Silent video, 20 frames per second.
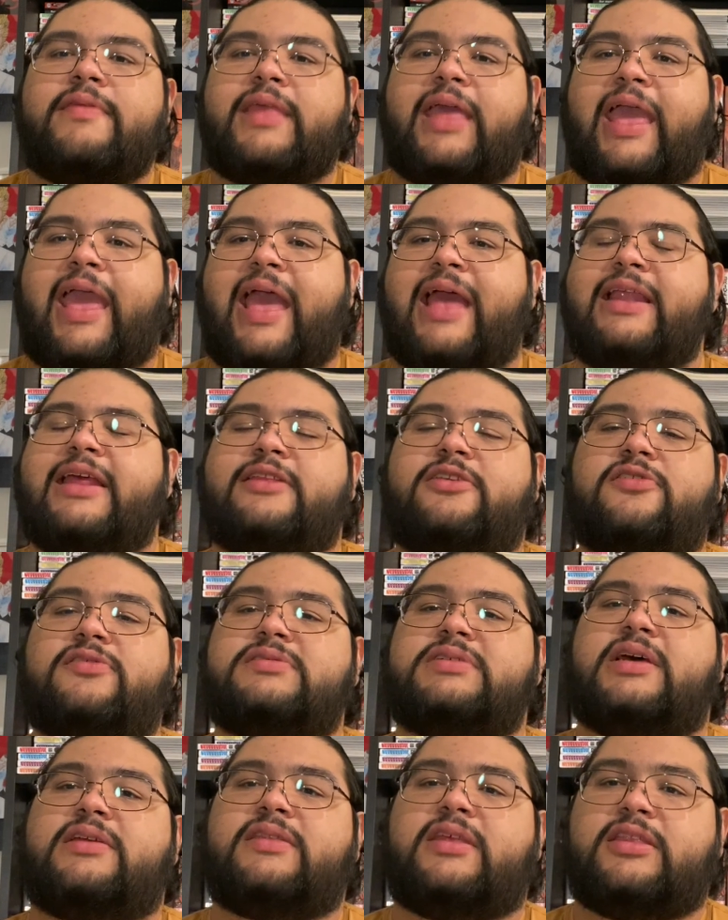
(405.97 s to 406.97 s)
And it turns
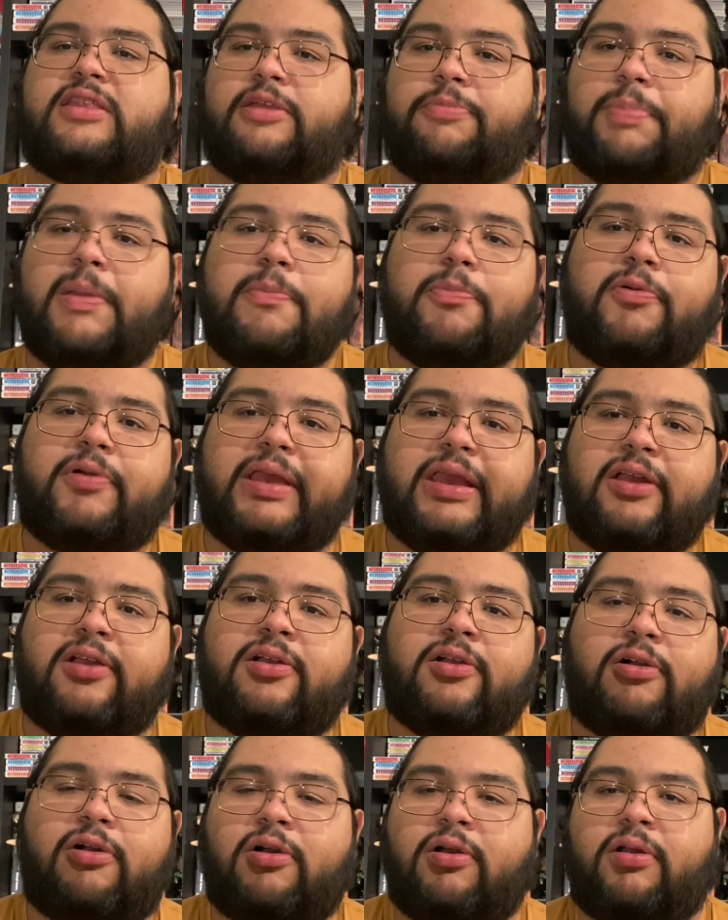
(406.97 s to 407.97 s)
out that the people
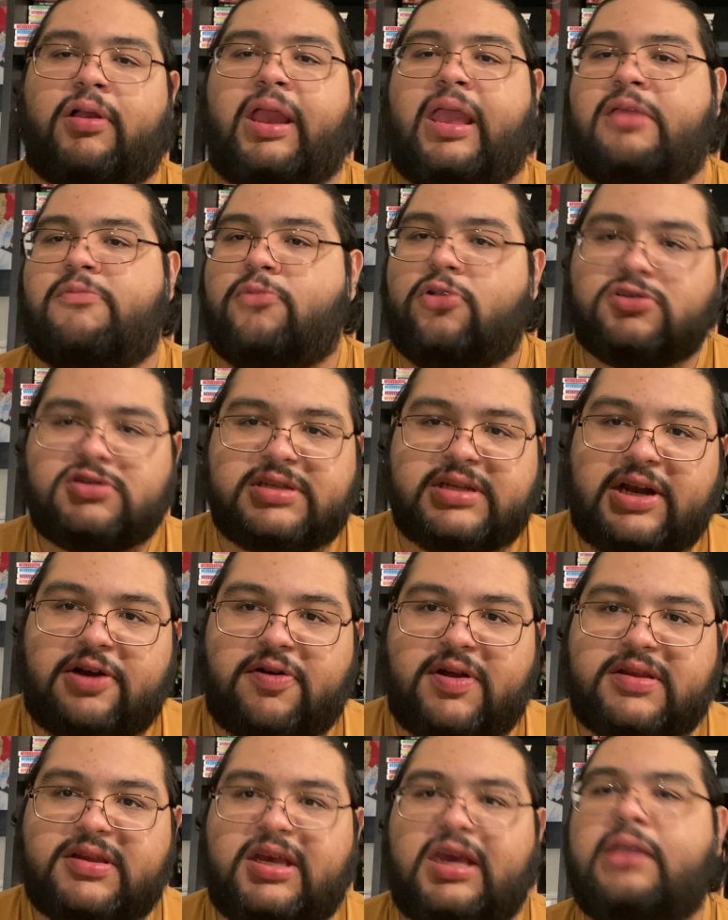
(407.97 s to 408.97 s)
here are a
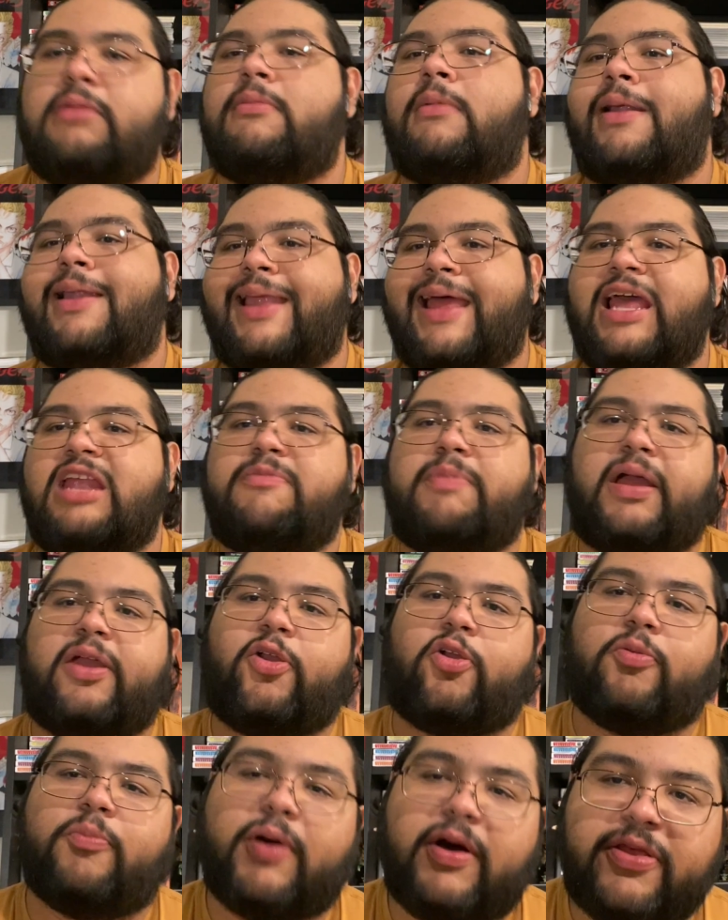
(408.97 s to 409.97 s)
mercenary team led by
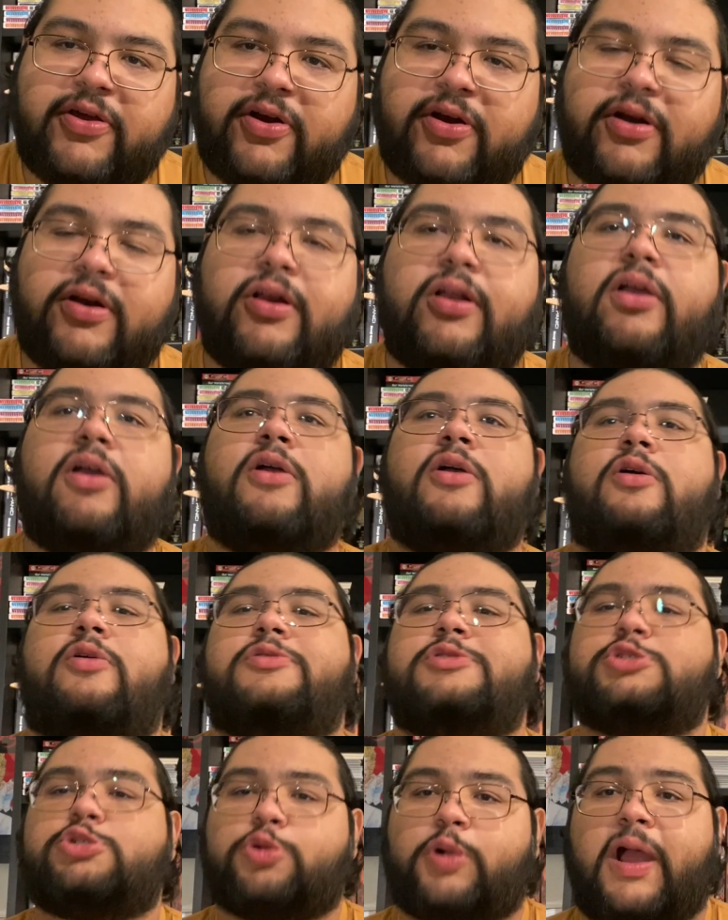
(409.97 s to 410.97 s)
her mother,
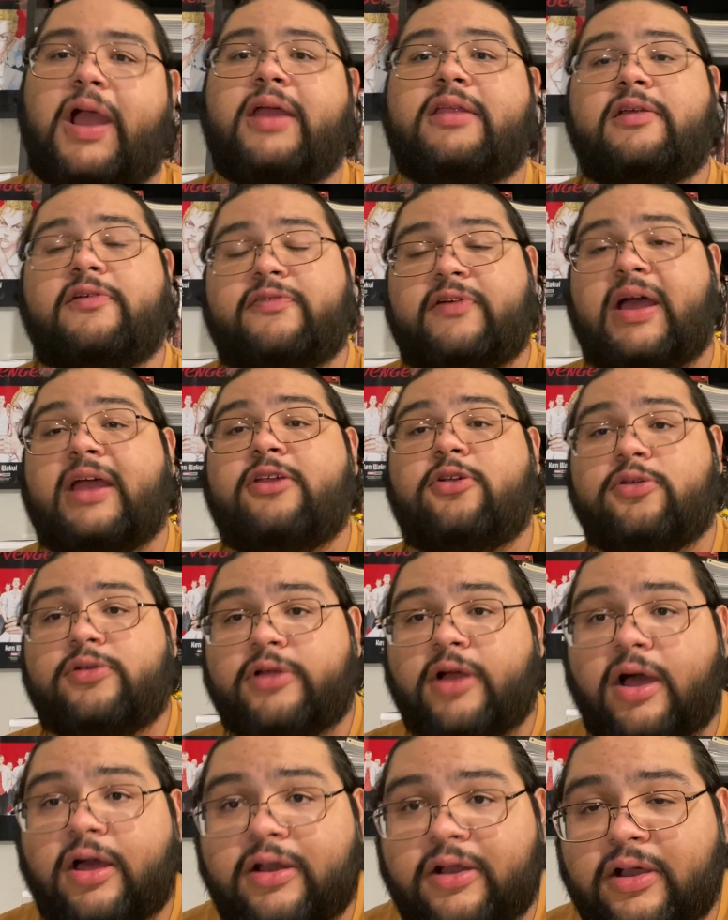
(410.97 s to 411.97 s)
who's trying to find her
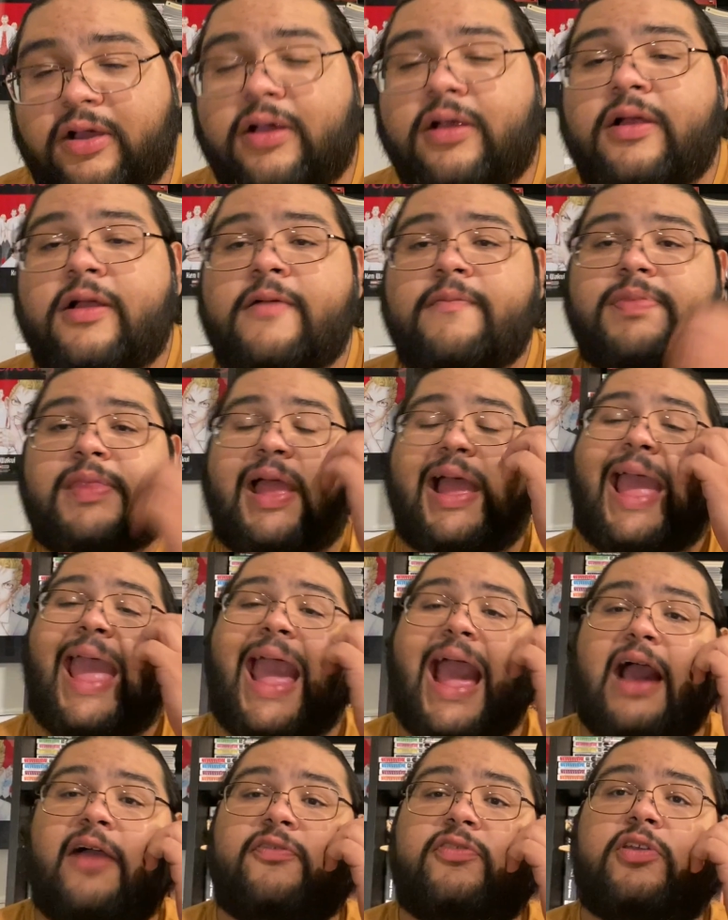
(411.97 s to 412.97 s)
daughter
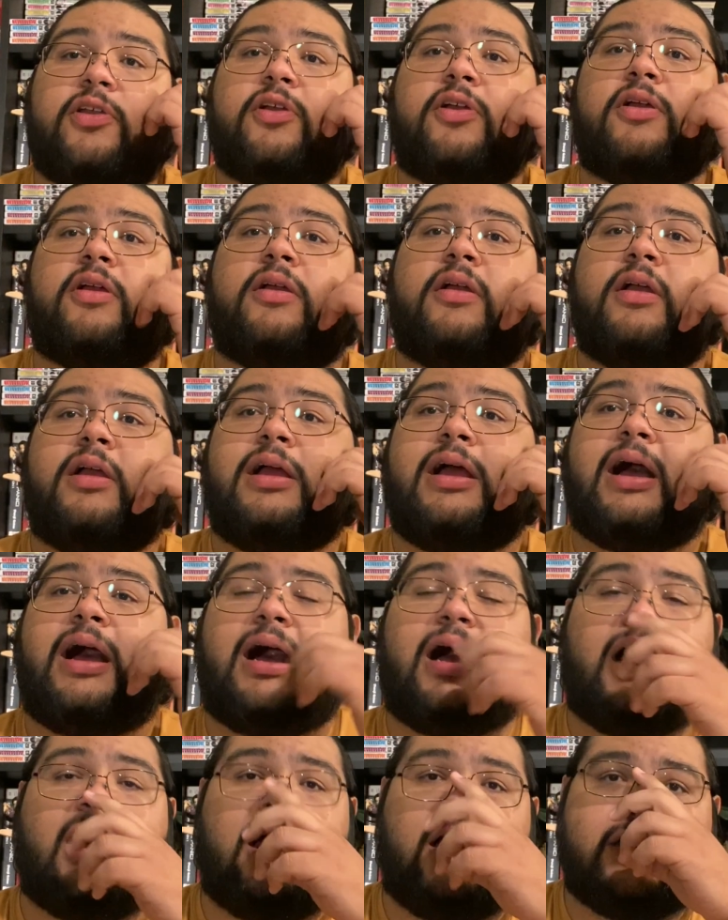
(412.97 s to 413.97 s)
after
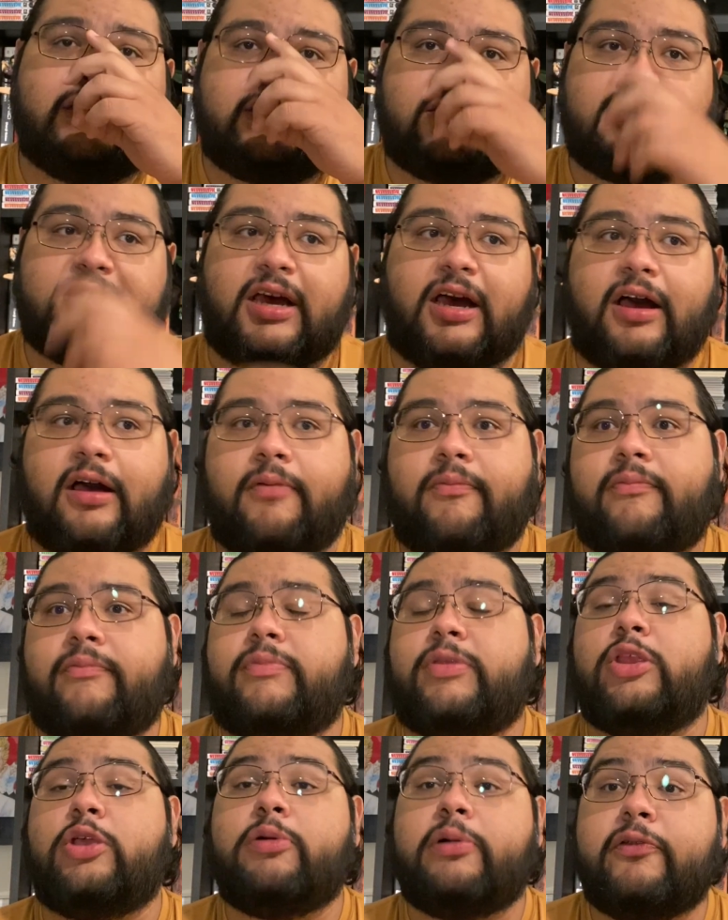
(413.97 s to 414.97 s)

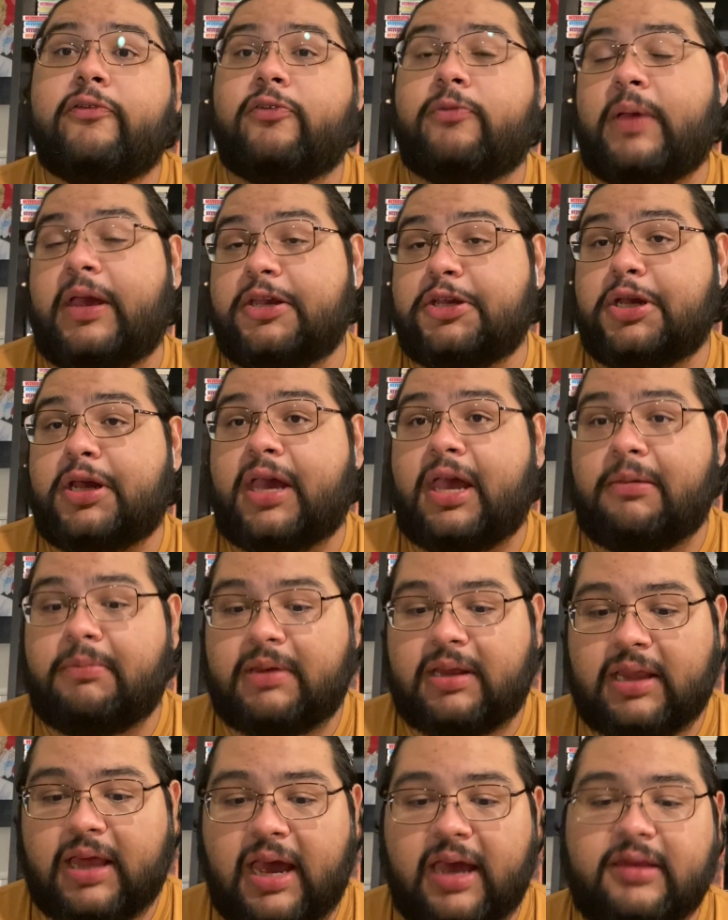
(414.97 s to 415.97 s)
some new information came to
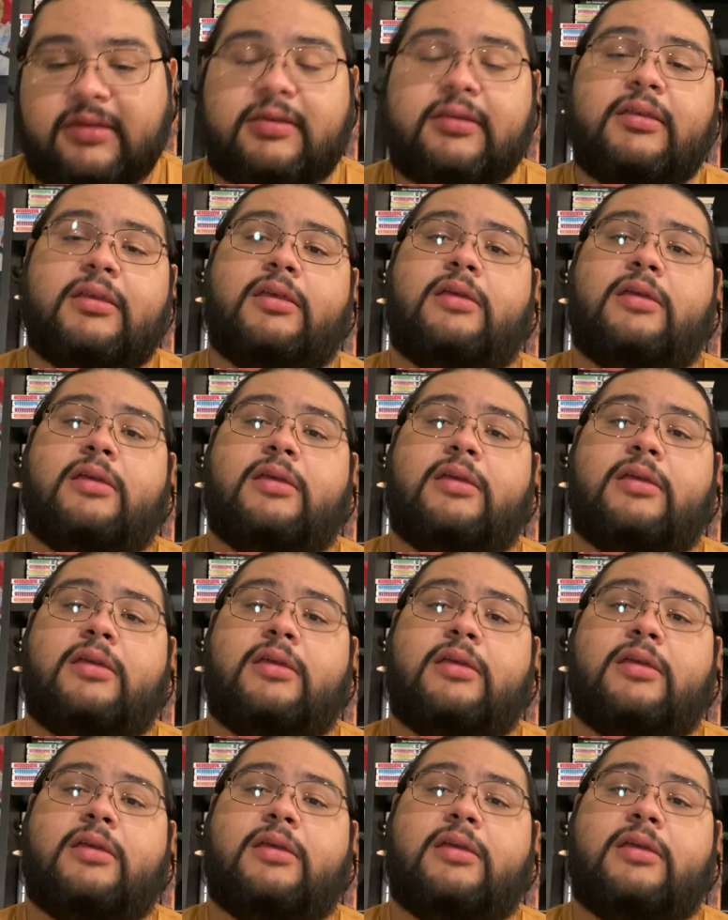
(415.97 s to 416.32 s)
light.